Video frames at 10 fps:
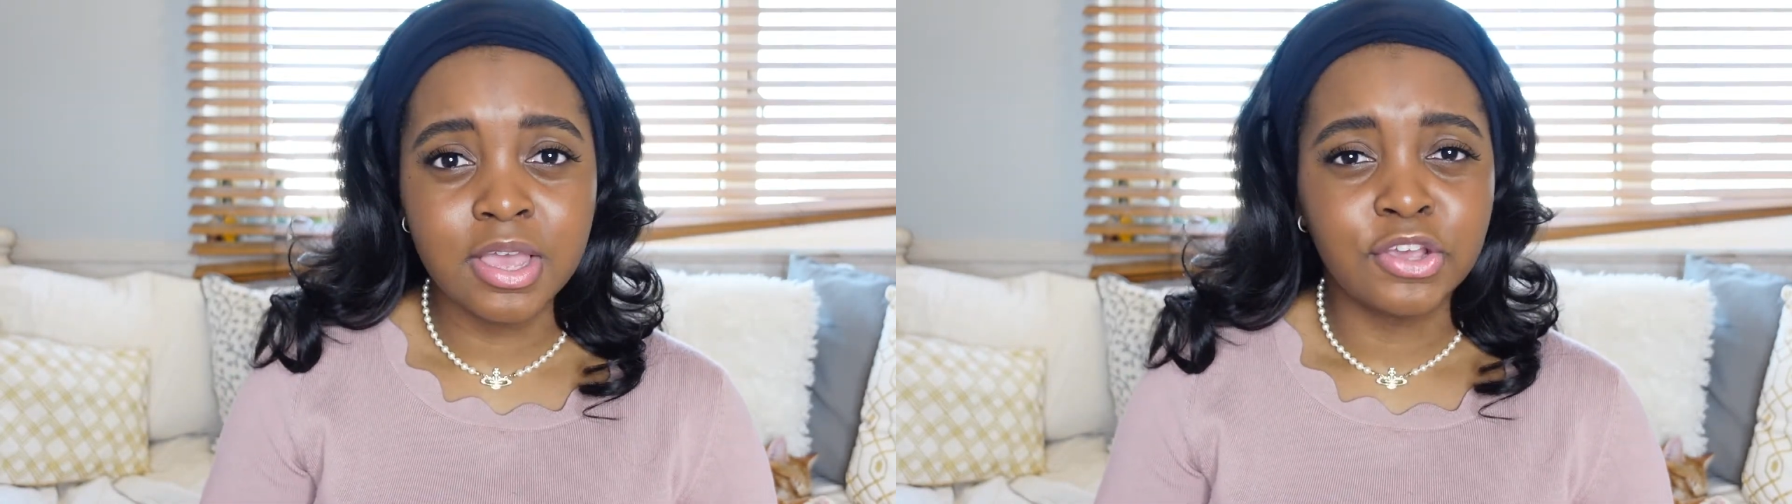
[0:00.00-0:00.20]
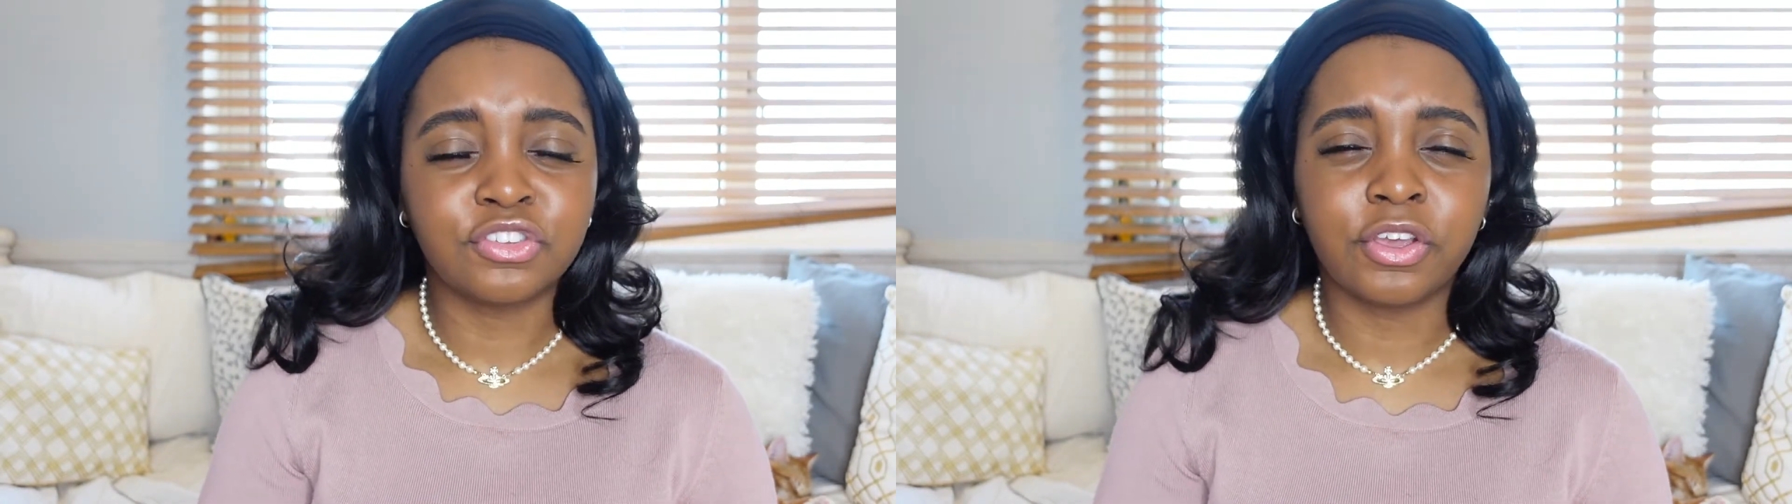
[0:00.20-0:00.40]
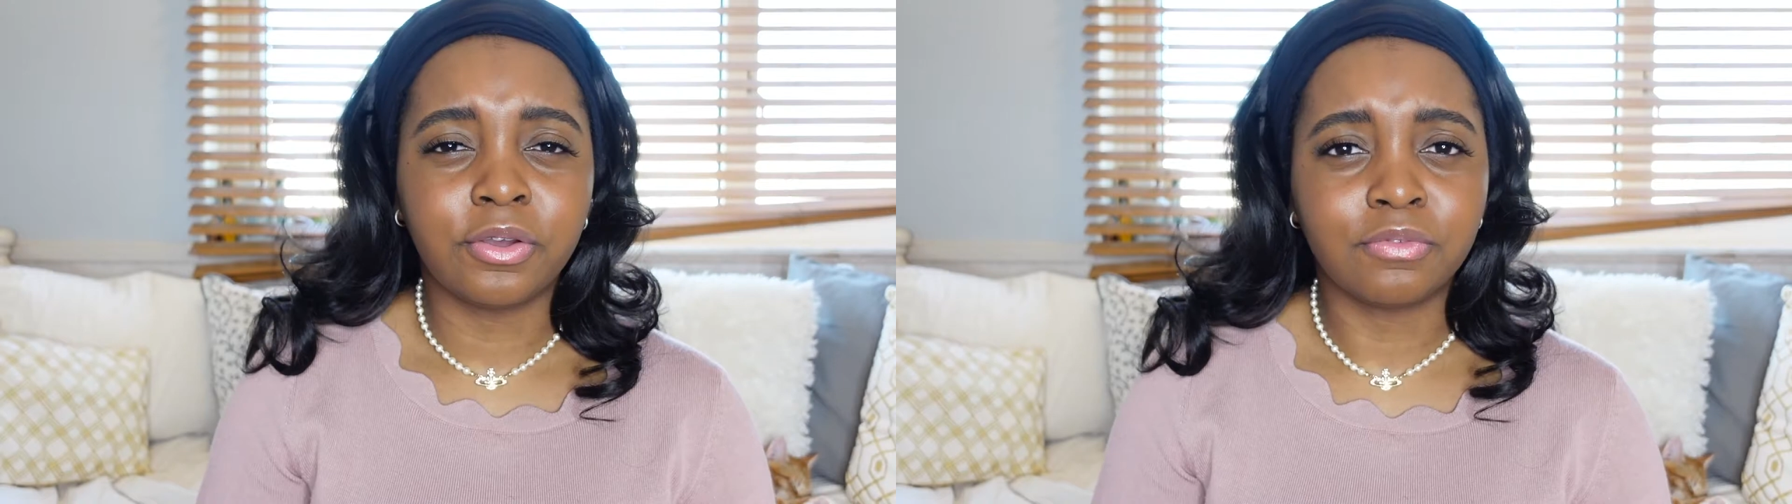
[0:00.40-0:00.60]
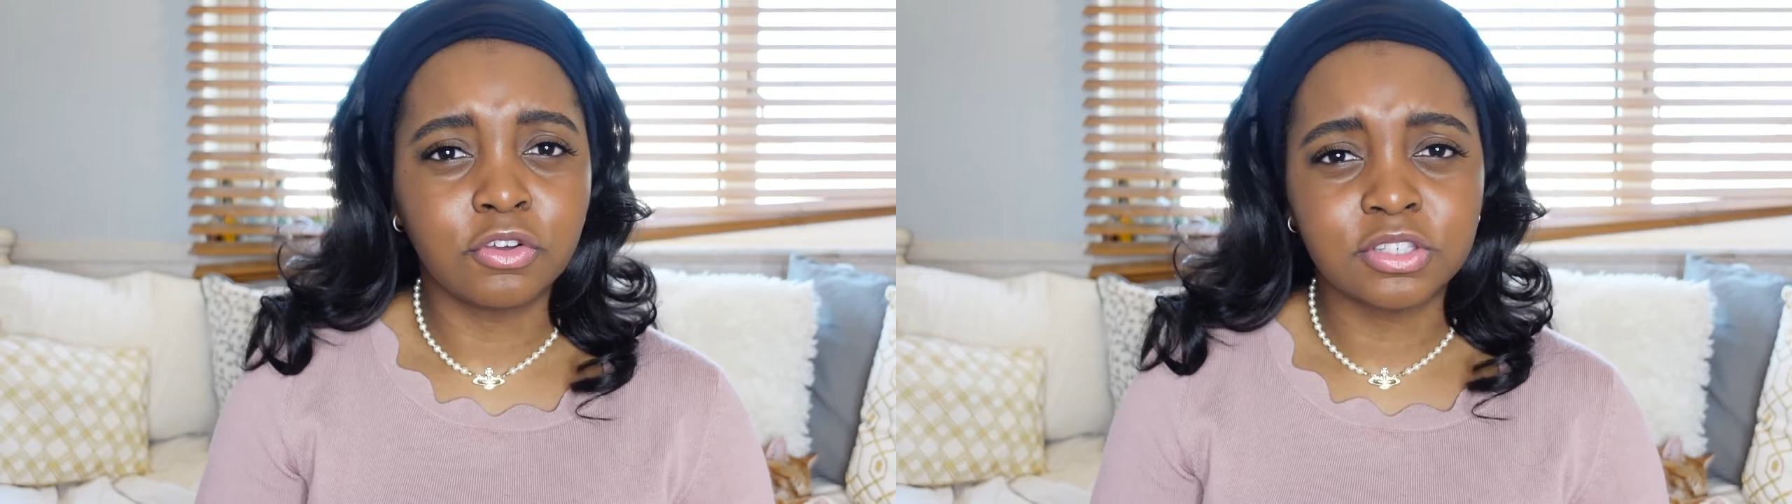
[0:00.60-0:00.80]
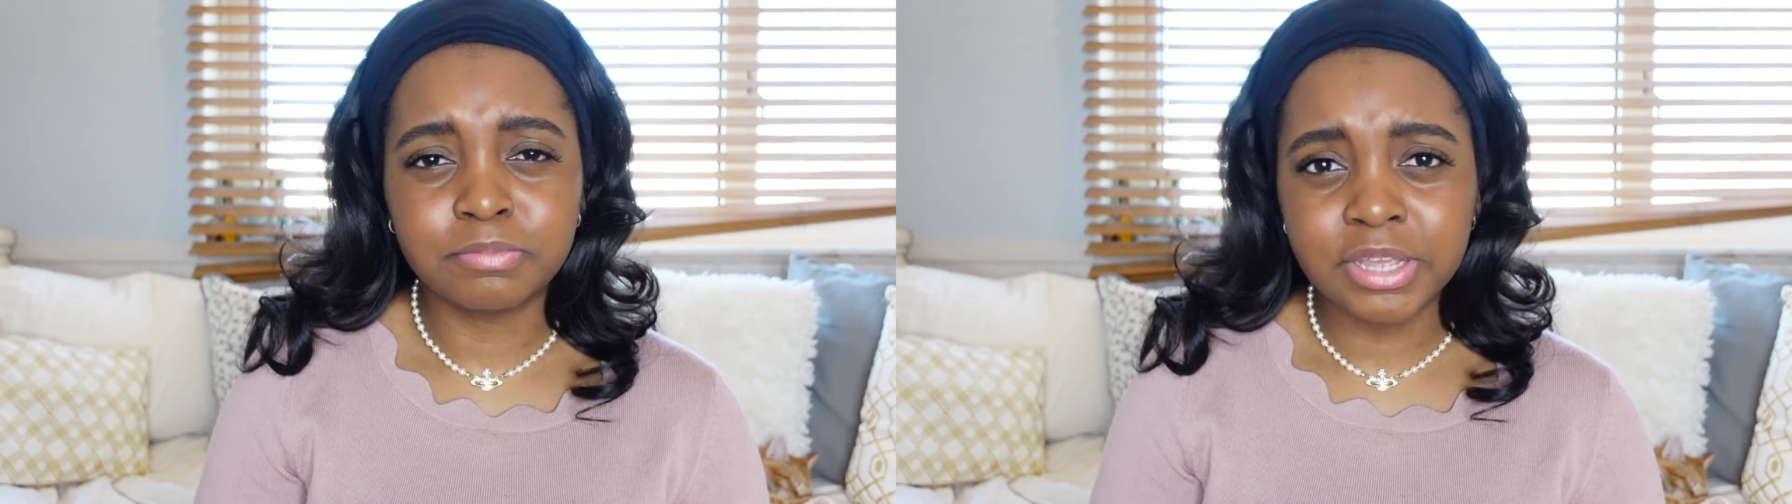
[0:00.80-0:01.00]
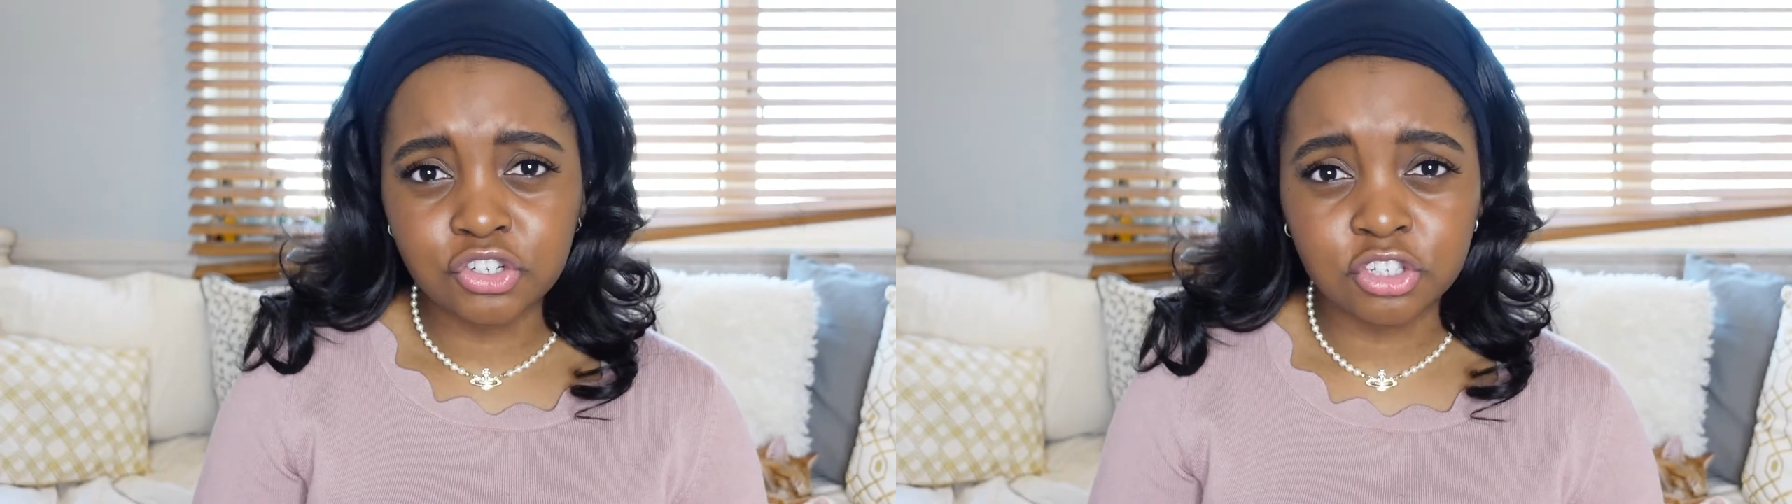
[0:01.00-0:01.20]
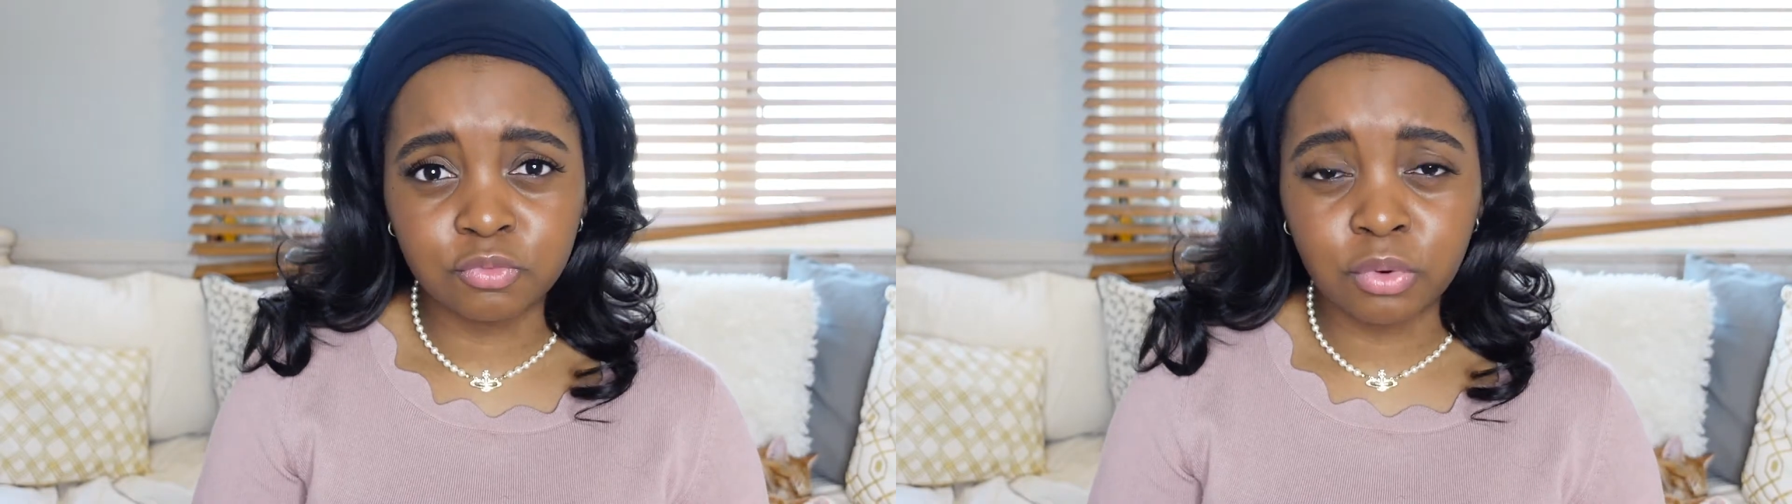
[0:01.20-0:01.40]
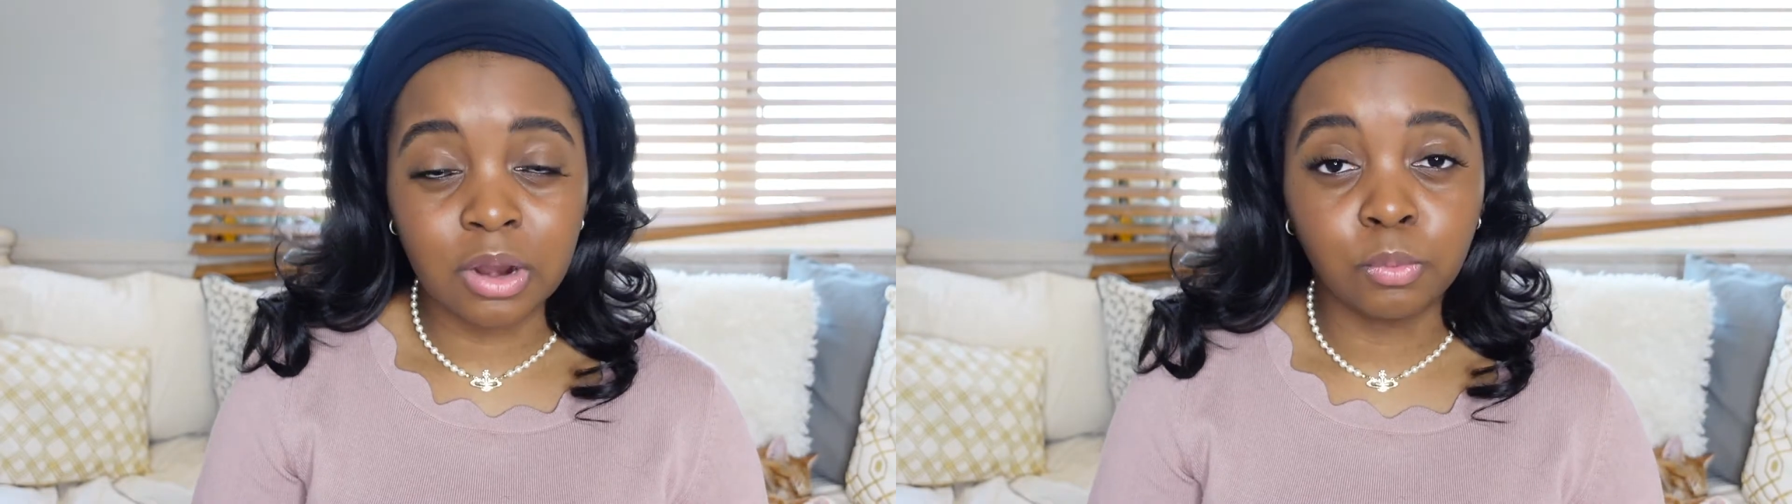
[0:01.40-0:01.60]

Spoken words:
So I've got some pictures of where I